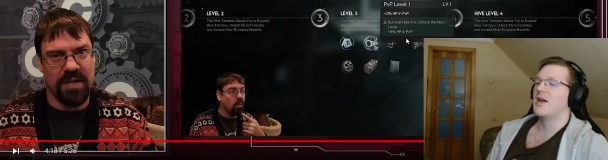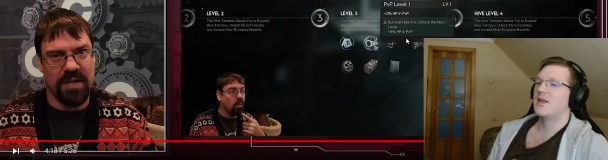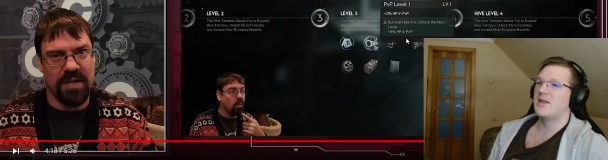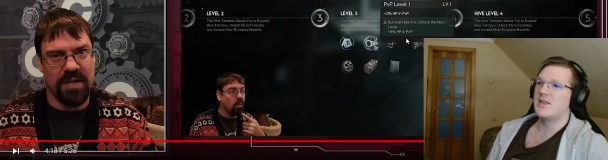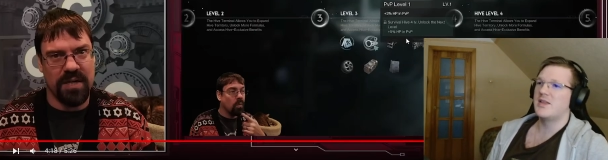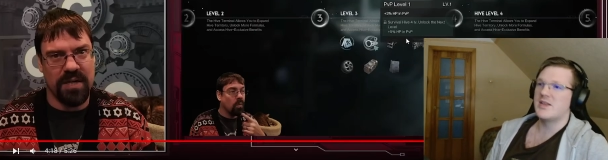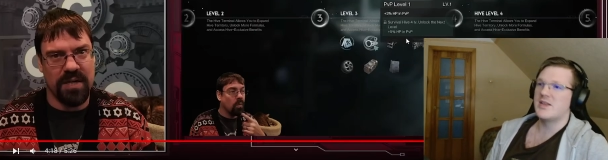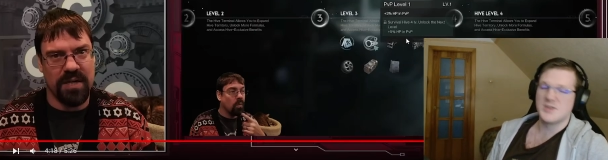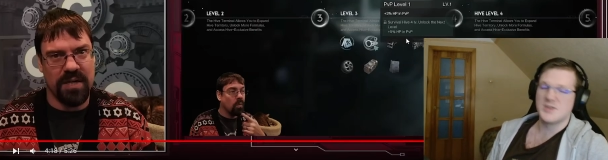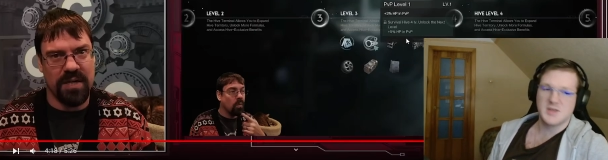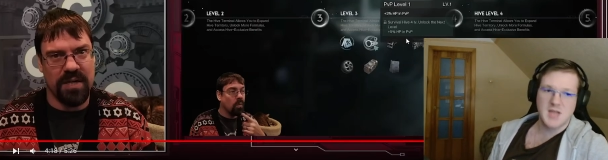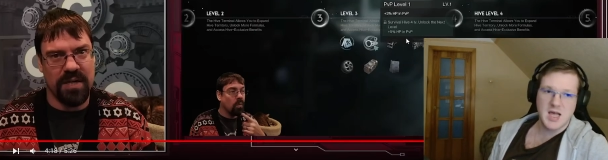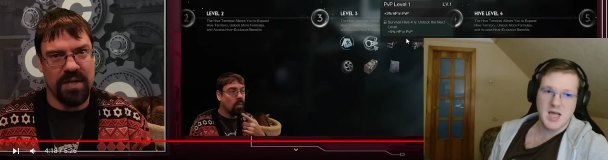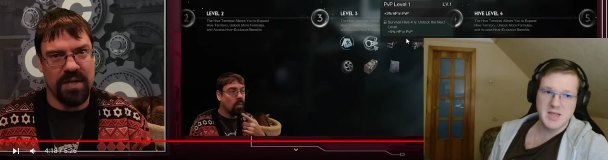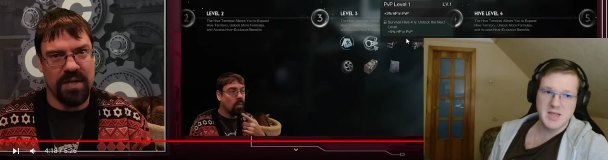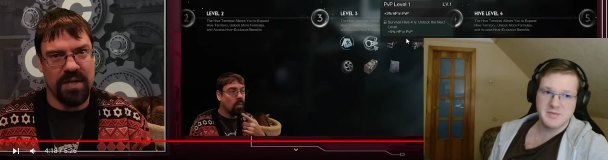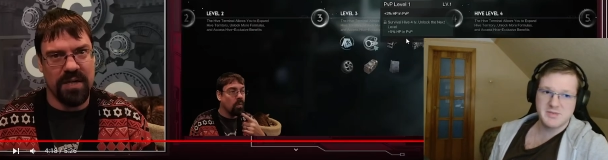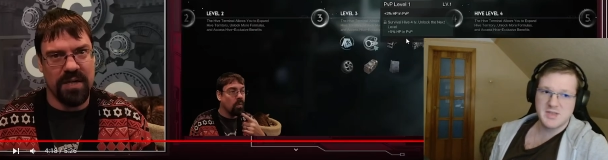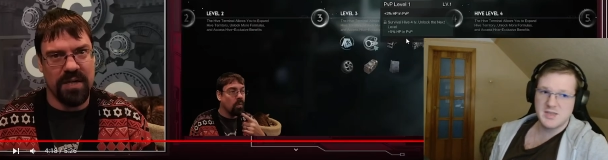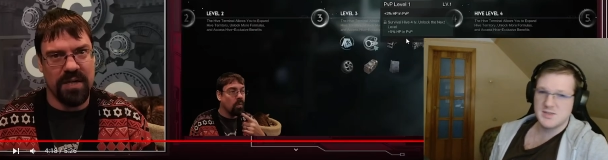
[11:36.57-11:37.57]
Speaker 1: That there's a
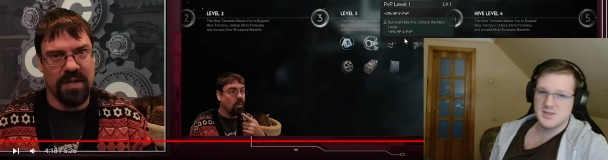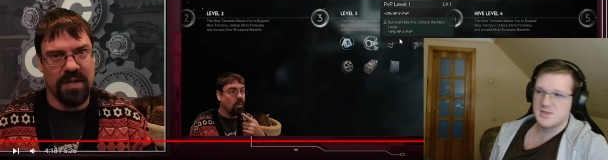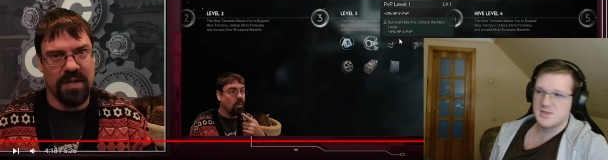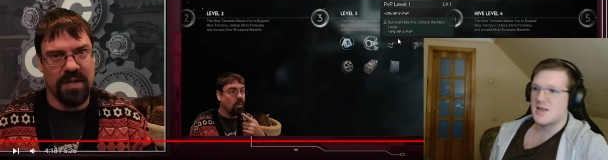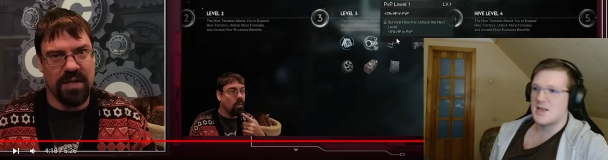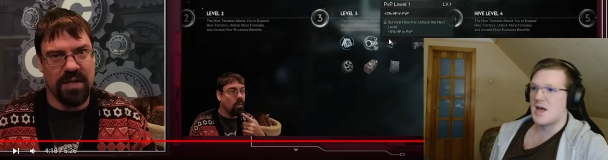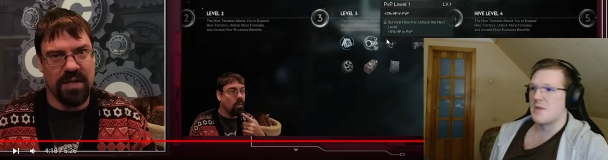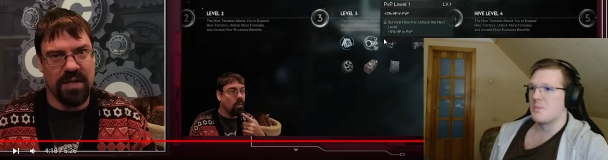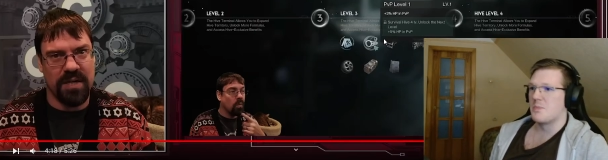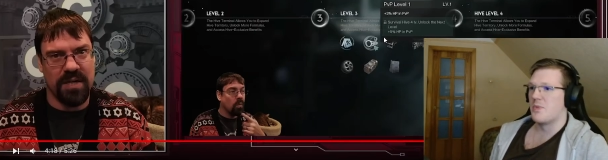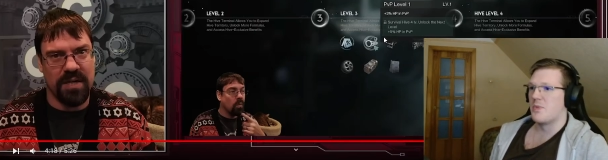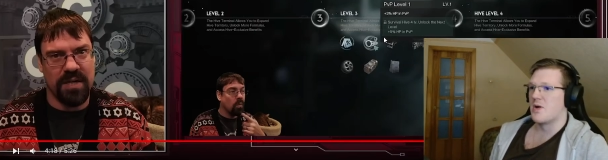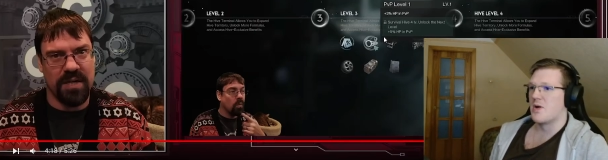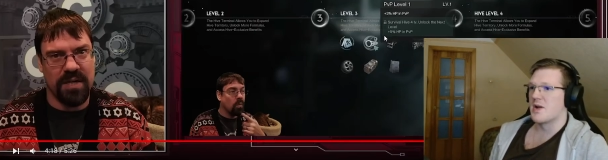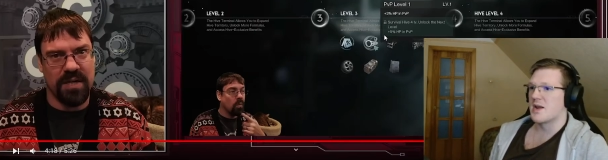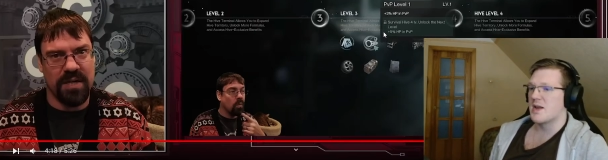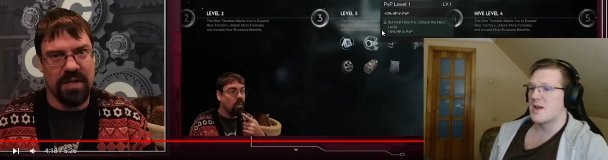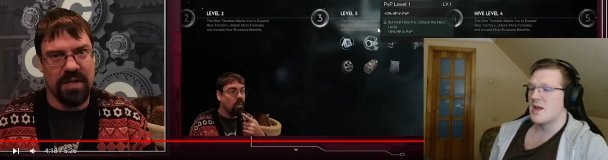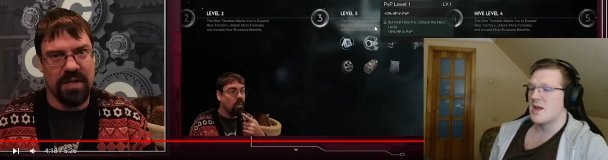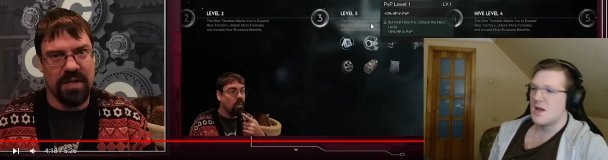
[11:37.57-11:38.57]
lot of things that are
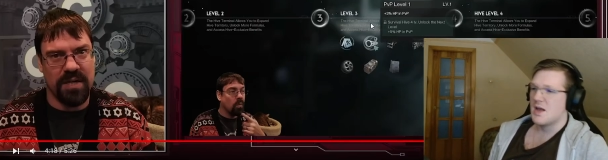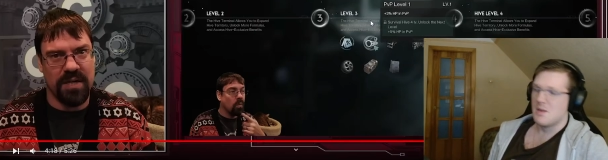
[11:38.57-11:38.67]
boring.